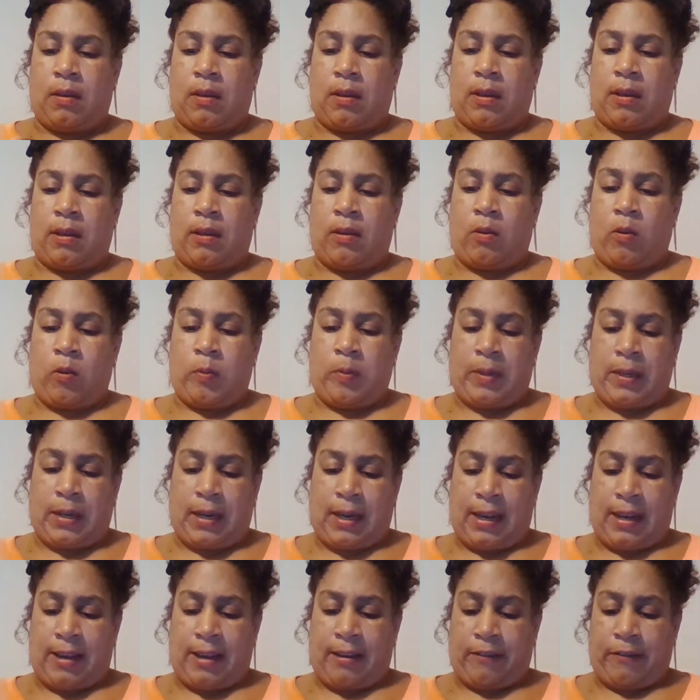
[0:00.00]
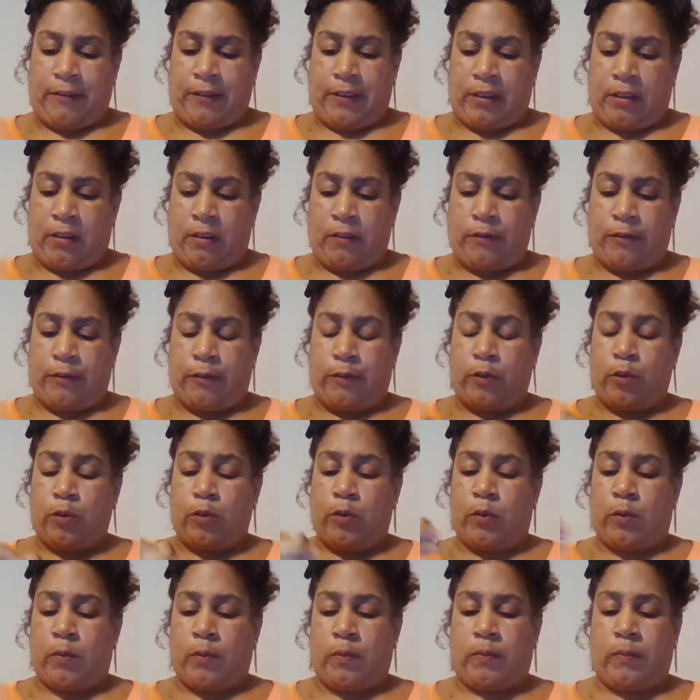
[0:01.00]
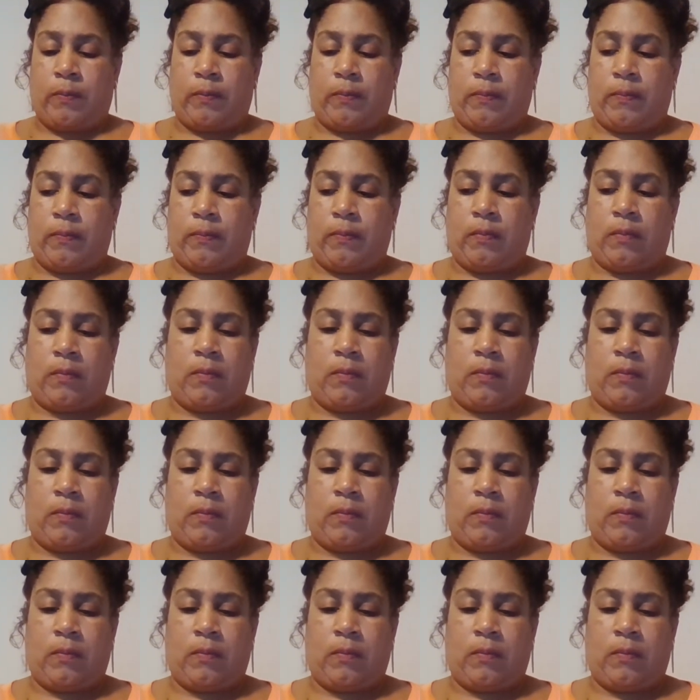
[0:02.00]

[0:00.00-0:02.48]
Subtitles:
and hope that I have enough room.